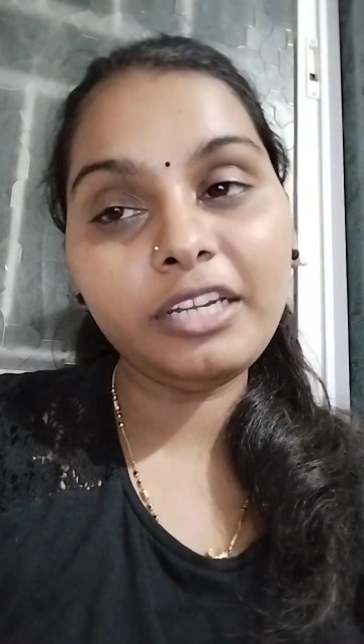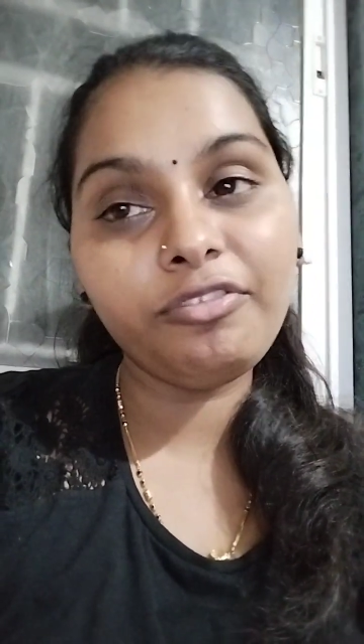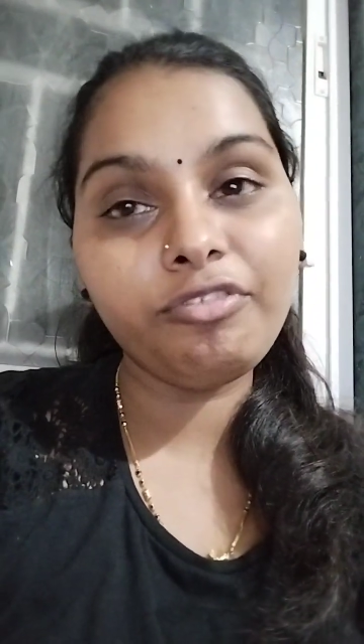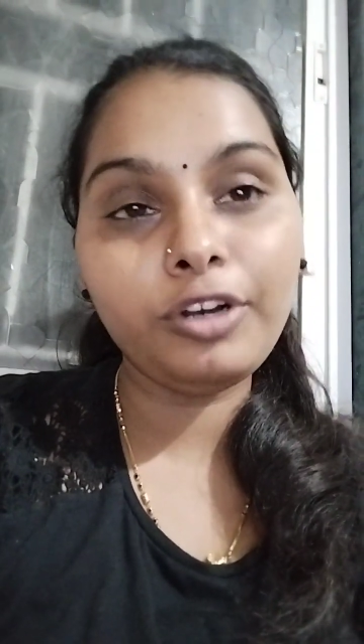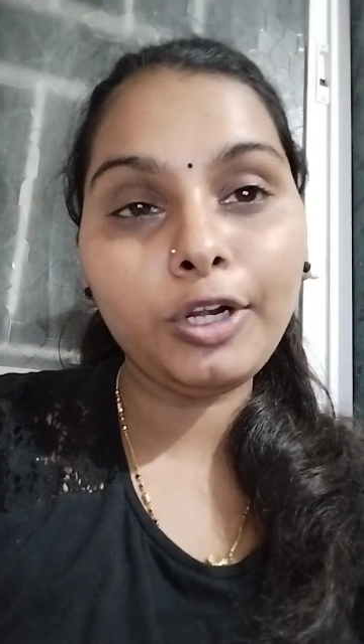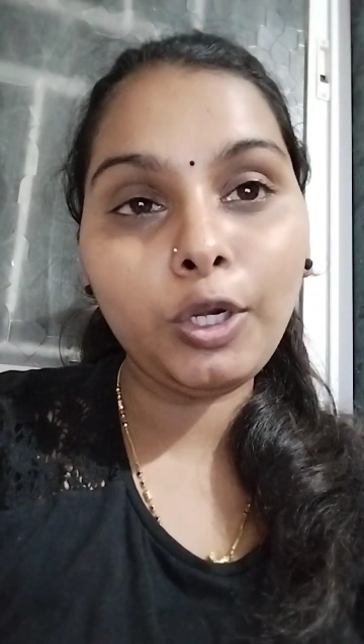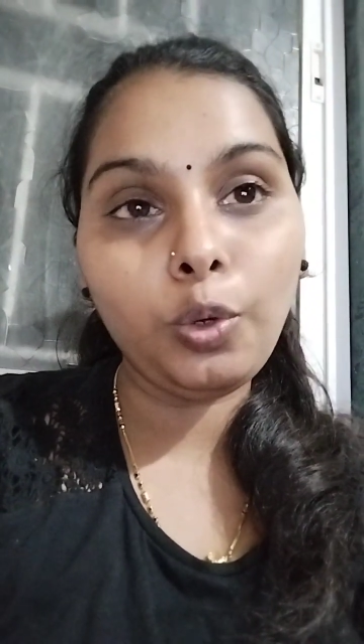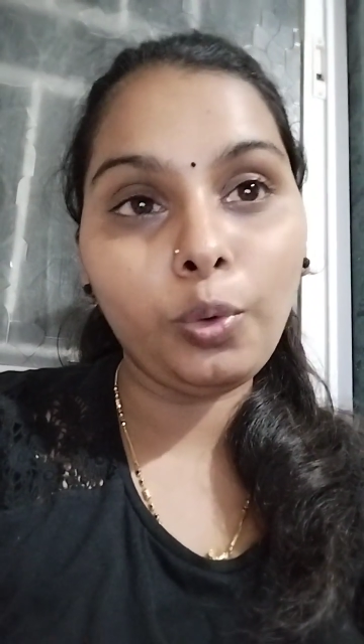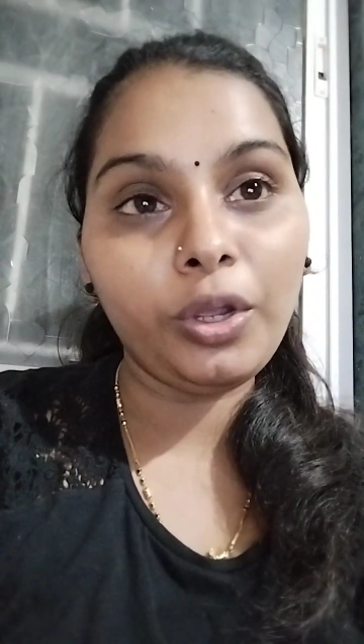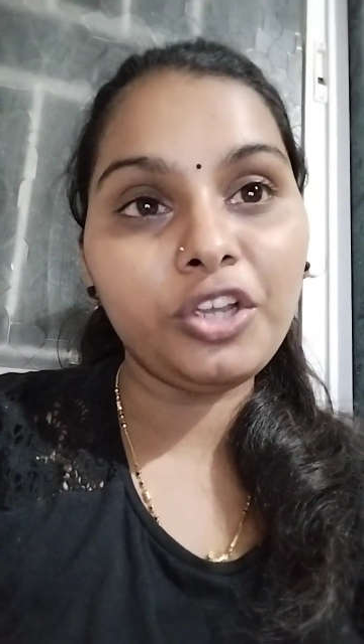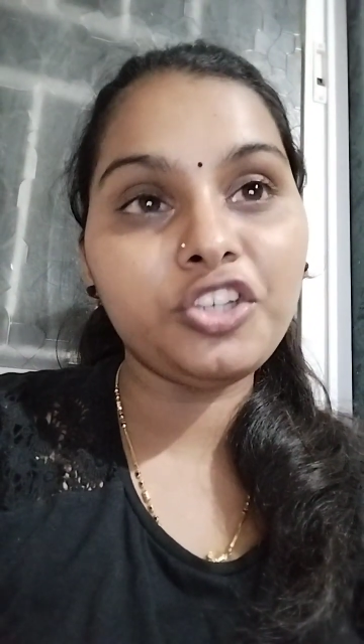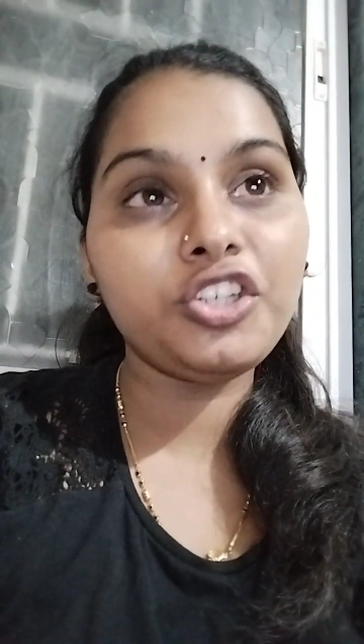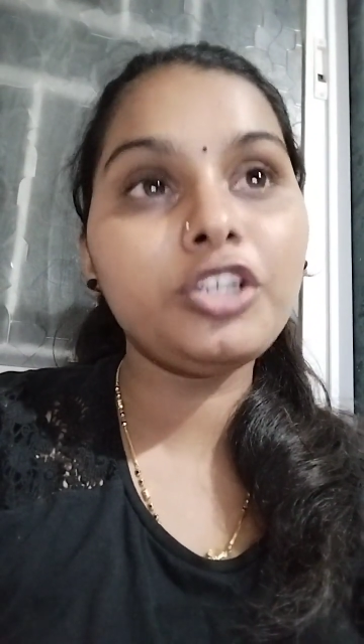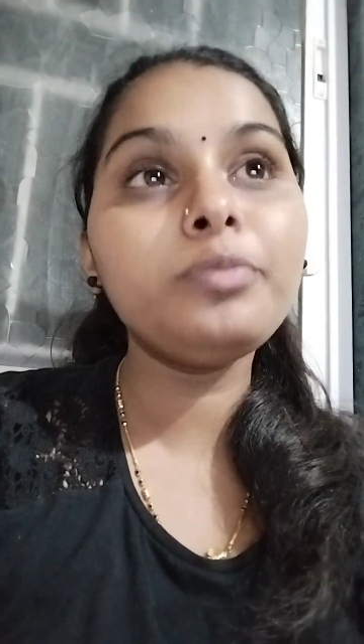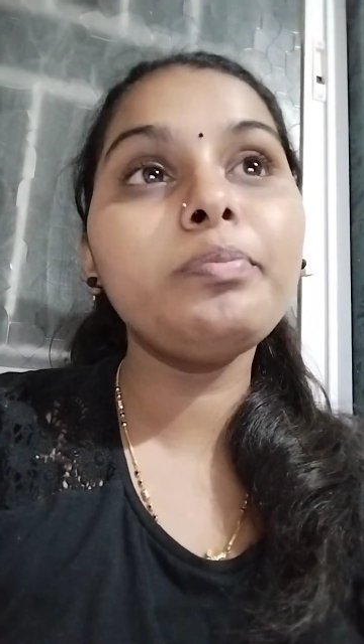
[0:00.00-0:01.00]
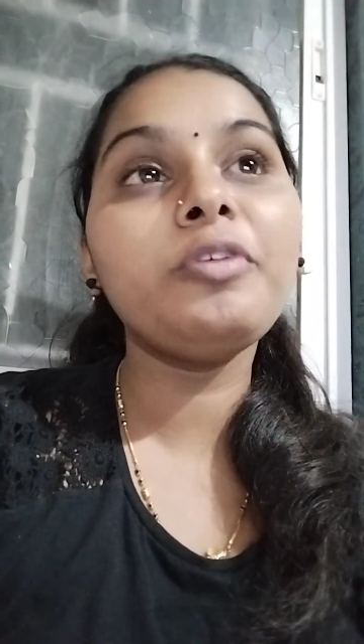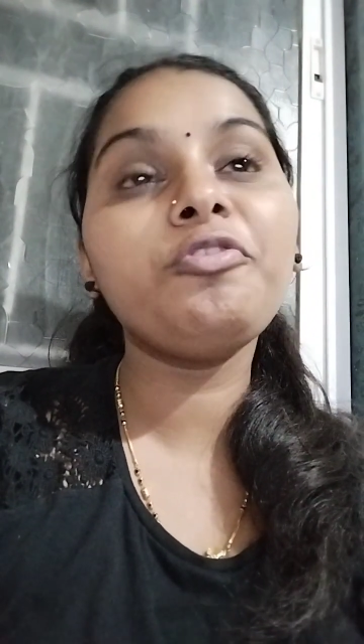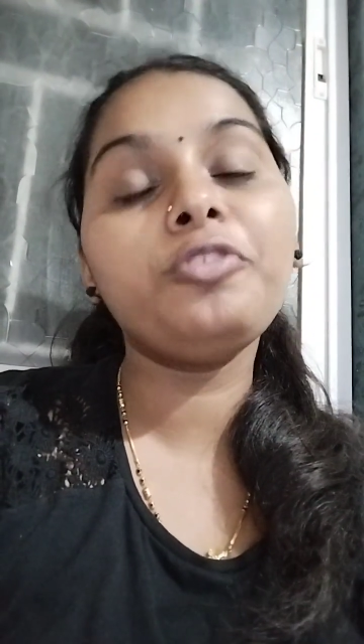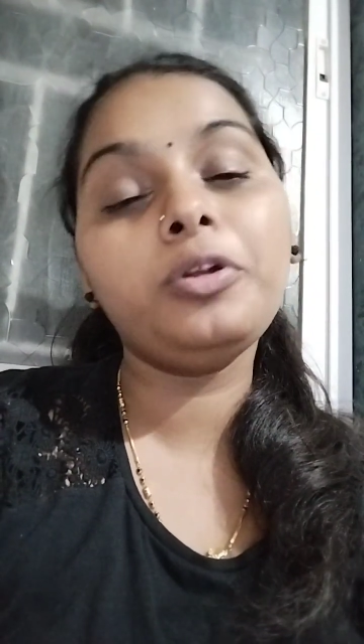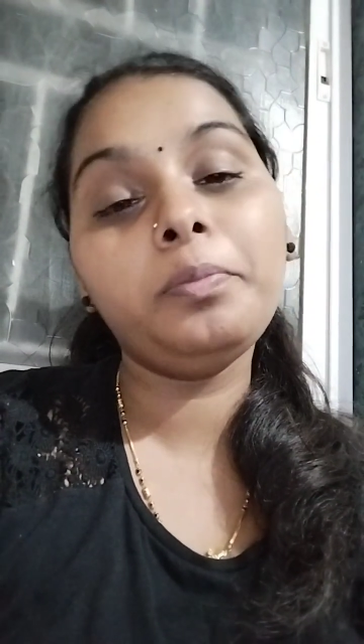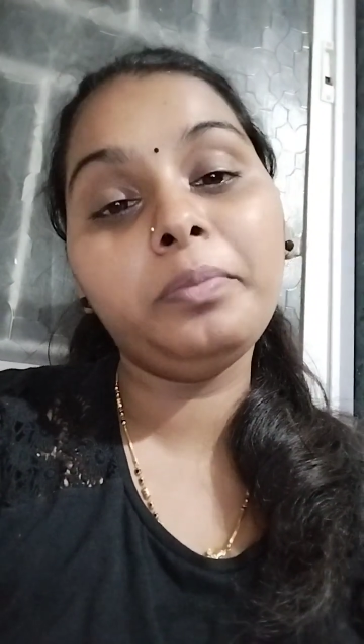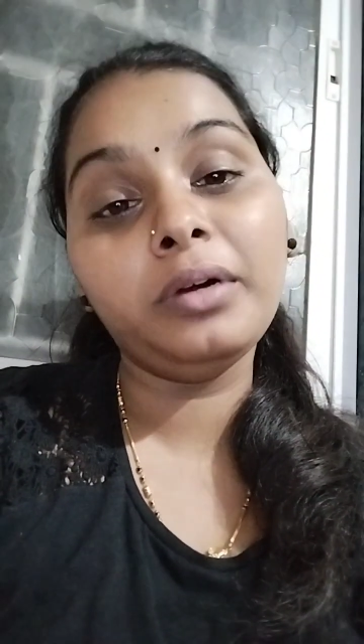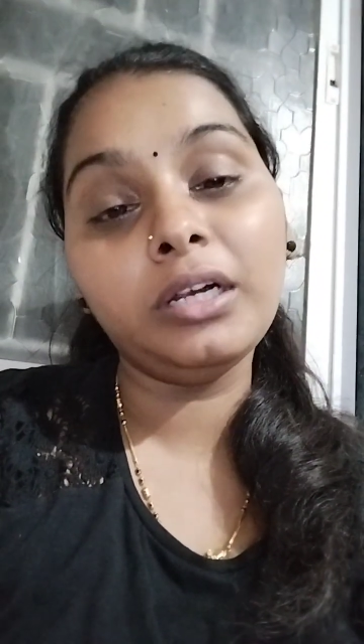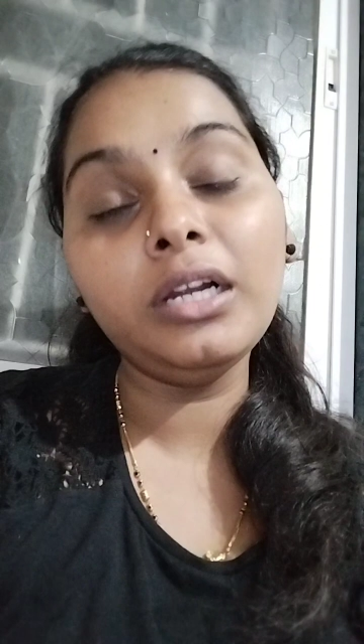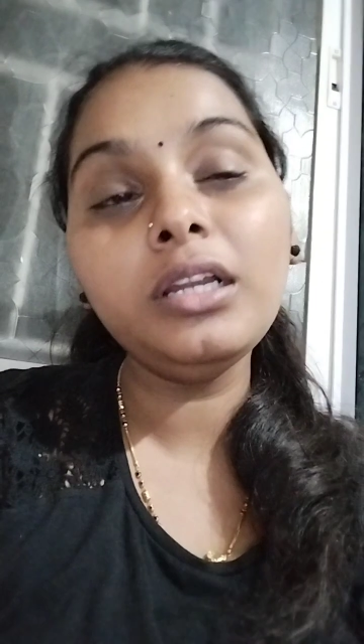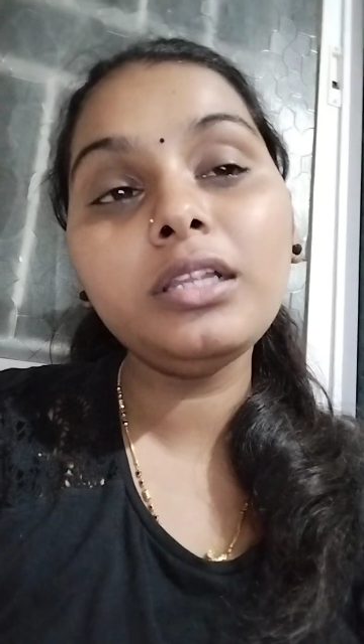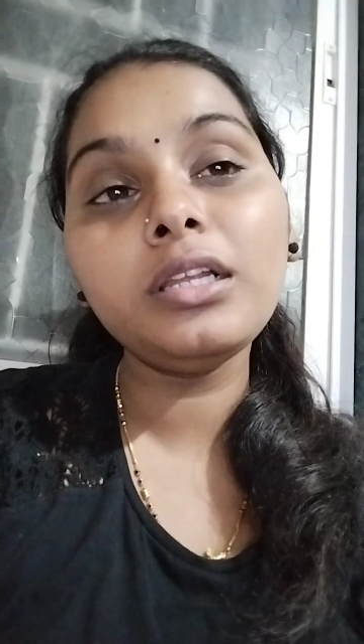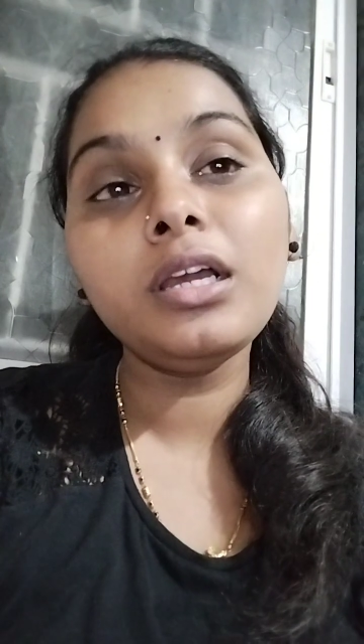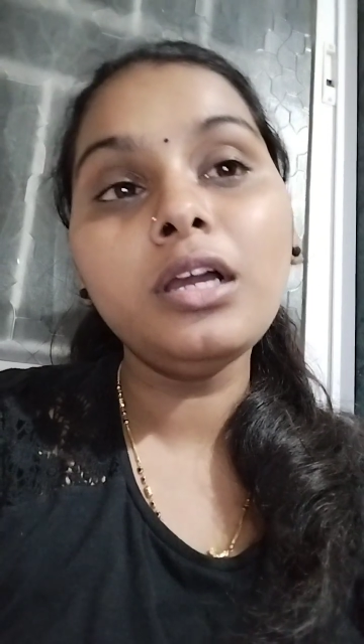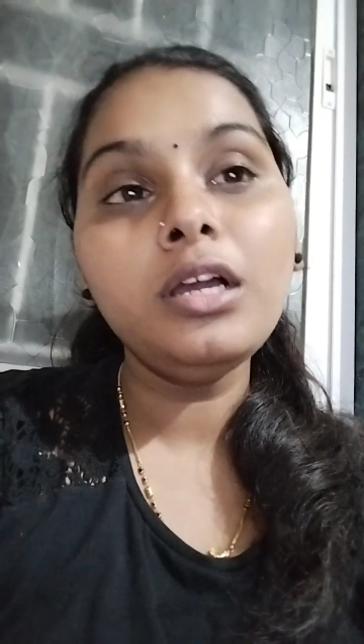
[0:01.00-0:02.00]
different location before
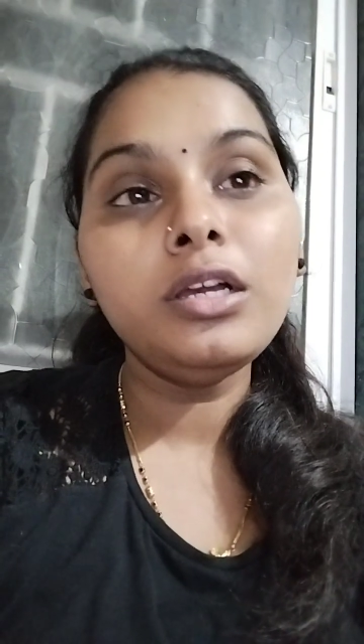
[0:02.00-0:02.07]
birth.